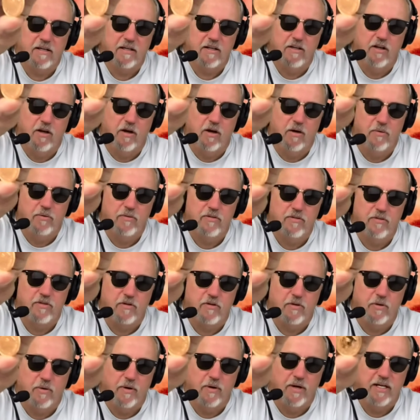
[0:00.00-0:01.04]
gold
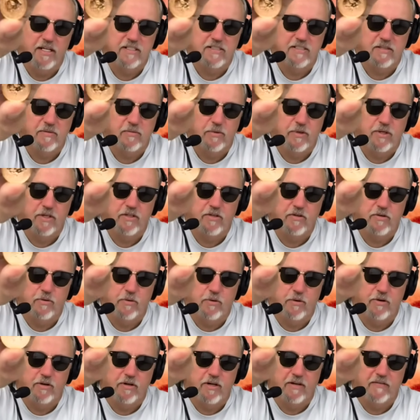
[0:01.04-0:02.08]
coins,
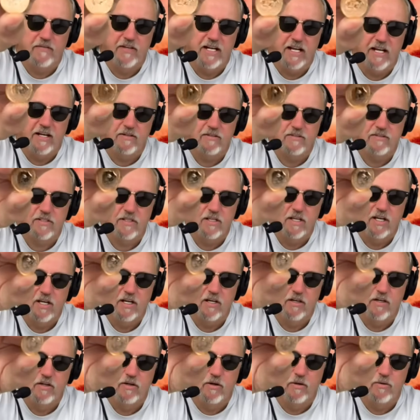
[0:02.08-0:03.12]
1/4 ounce
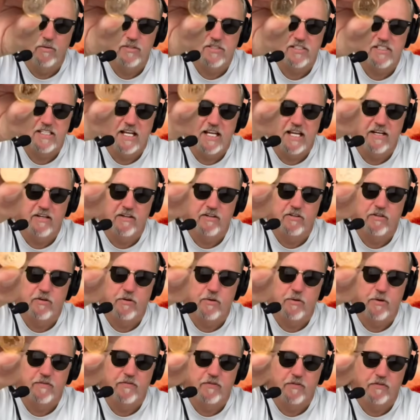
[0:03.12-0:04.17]
gold standard
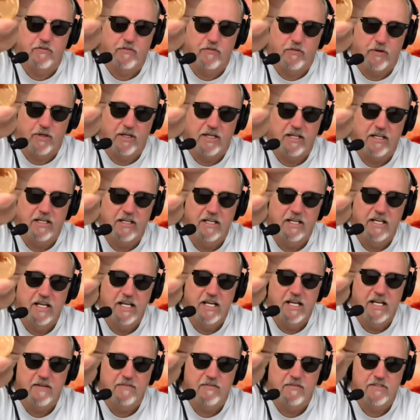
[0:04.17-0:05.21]
coin for free.
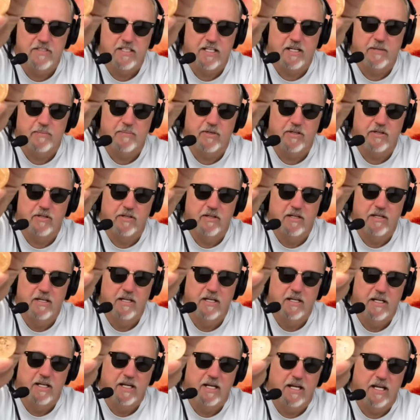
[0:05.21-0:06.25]
If you set up
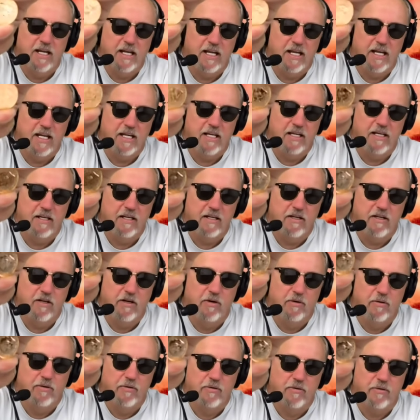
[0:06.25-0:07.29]
a
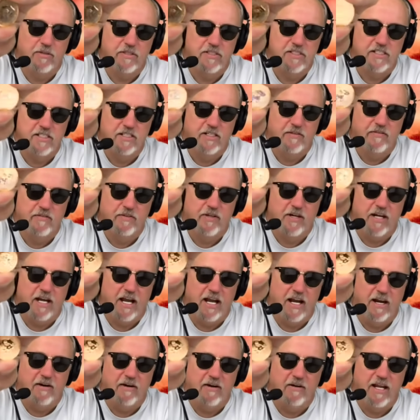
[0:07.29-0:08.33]
gold or silver
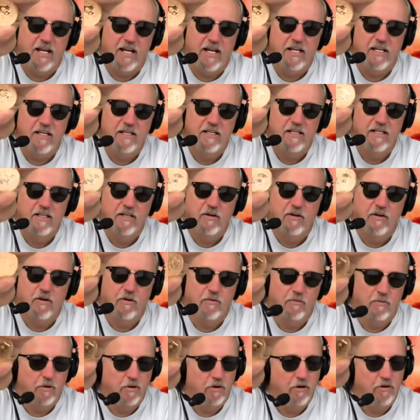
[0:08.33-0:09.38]
IRA
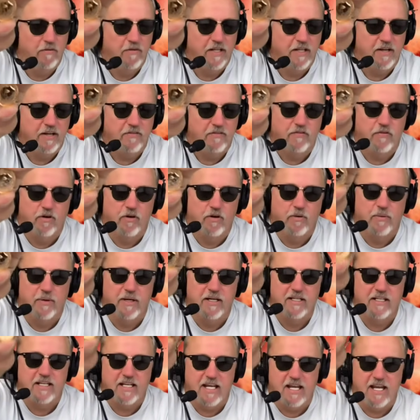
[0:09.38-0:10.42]
or roll over that
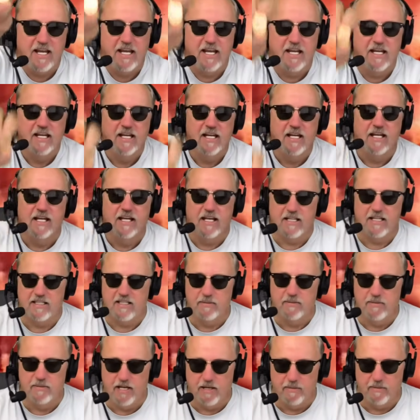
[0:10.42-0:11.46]
401k, let
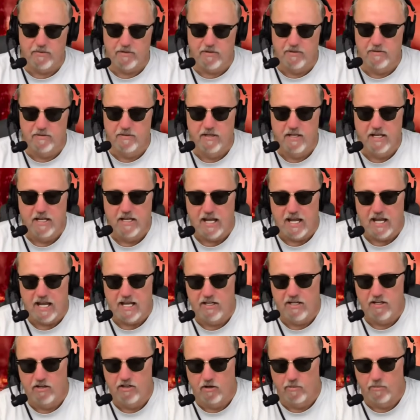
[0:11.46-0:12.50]
them help you
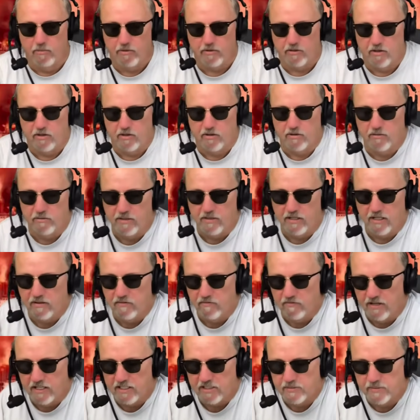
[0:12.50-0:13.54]
at
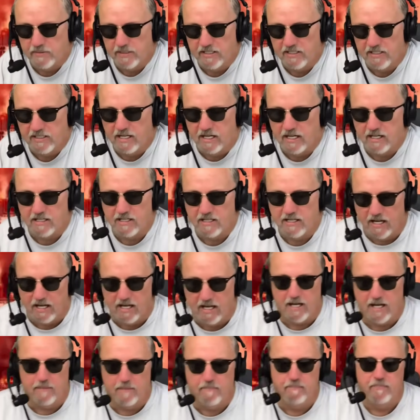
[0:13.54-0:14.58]

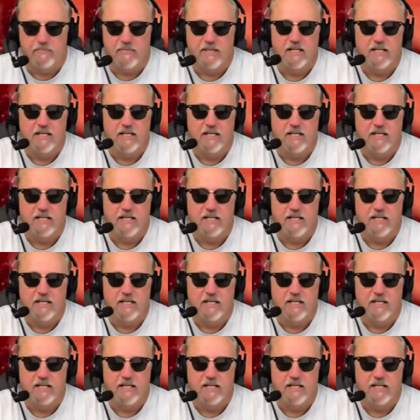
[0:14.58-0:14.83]
noblegoldinvestment.com.